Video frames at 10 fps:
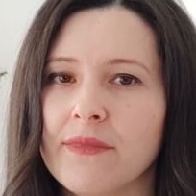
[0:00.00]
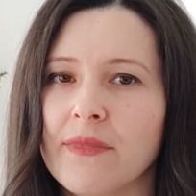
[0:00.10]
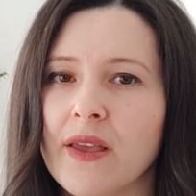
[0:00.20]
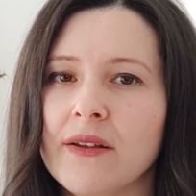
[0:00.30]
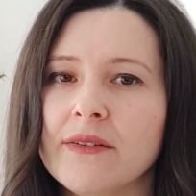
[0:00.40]

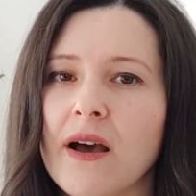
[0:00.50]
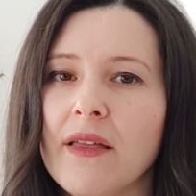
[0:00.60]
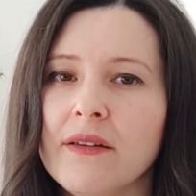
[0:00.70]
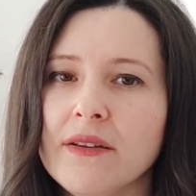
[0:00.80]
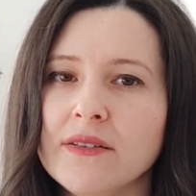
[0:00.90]
And
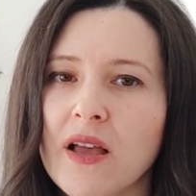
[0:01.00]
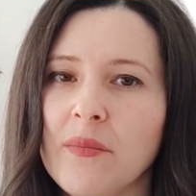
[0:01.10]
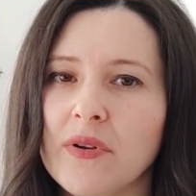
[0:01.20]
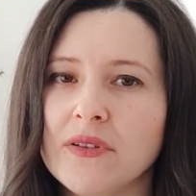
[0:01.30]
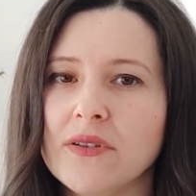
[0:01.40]
other
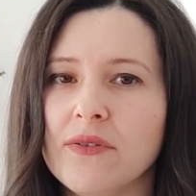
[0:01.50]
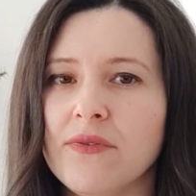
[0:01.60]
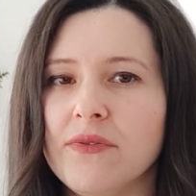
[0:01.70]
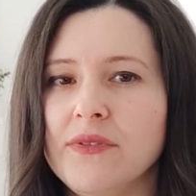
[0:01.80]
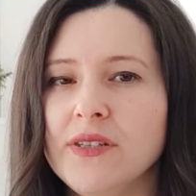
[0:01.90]
examples of
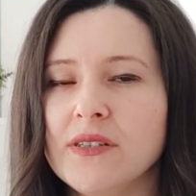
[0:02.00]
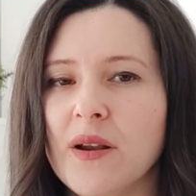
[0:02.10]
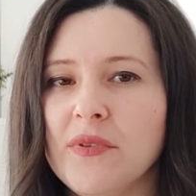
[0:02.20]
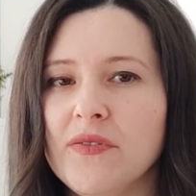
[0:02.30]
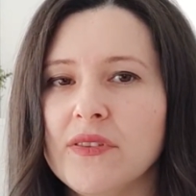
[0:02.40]

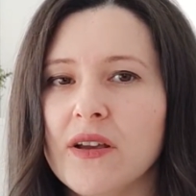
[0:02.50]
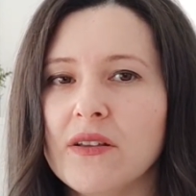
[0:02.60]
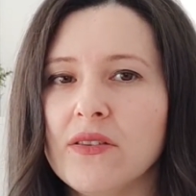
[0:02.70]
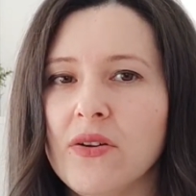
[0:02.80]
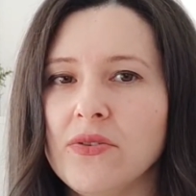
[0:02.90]
disruptive
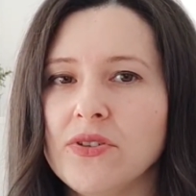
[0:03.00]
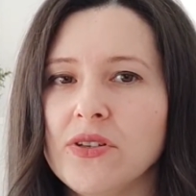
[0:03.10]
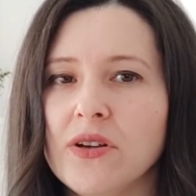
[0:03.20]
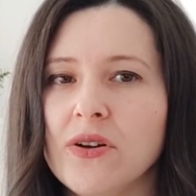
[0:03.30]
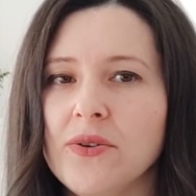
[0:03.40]
technology
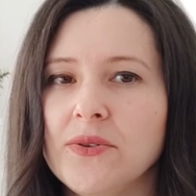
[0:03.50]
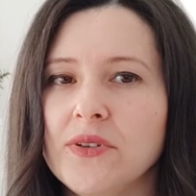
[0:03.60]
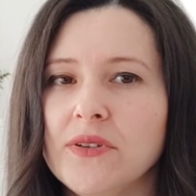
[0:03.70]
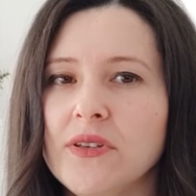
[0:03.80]
include